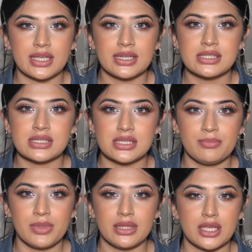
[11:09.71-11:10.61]
it is
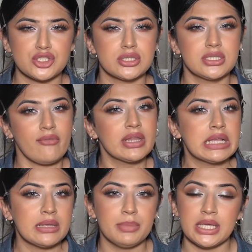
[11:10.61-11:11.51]
something that should
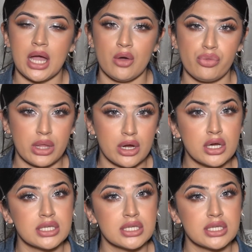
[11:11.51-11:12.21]
definitely be out there.